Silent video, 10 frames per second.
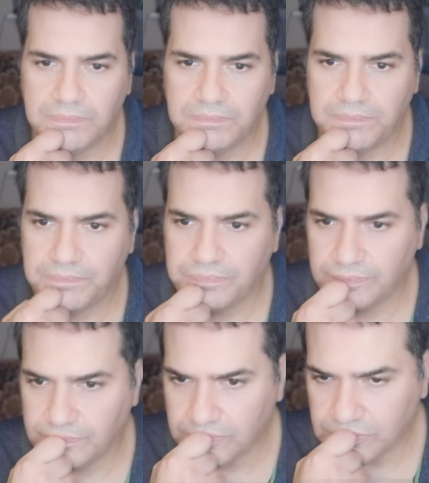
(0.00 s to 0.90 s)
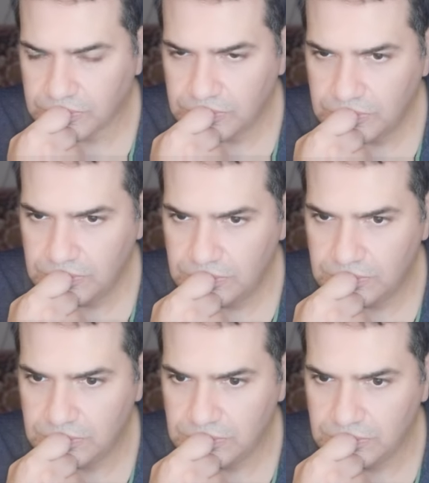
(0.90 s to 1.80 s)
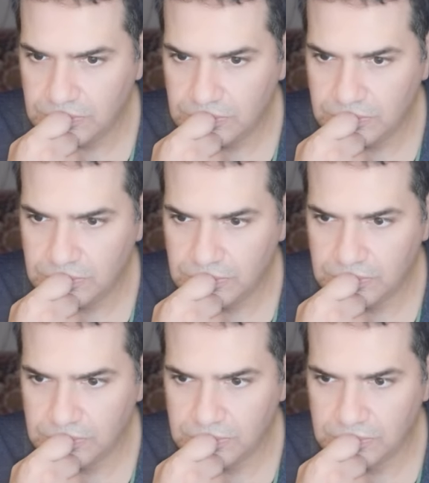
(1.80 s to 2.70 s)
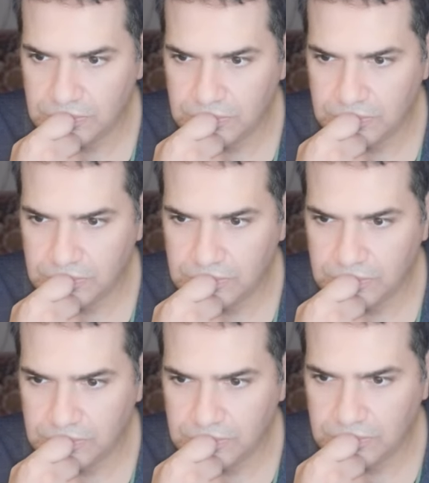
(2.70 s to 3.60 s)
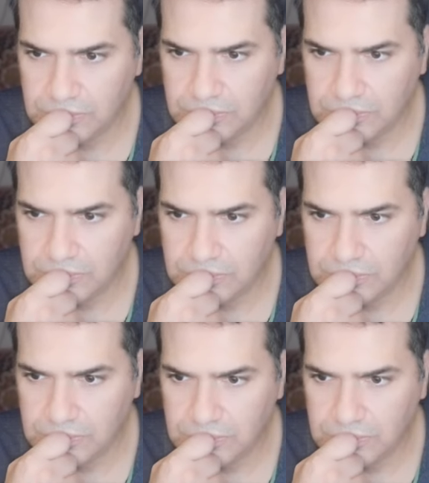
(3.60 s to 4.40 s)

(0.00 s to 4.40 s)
Nothing is said.